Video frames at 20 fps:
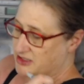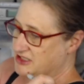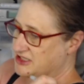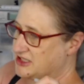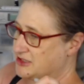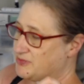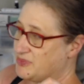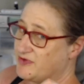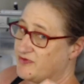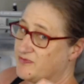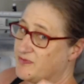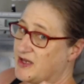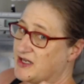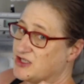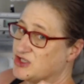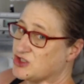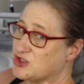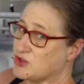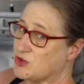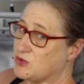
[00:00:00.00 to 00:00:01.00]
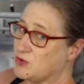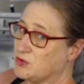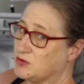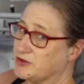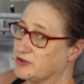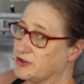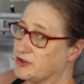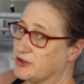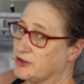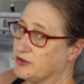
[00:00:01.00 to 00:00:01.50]
tip of my
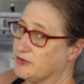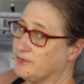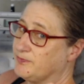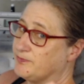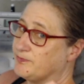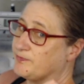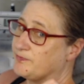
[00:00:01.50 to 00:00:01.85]
shoulder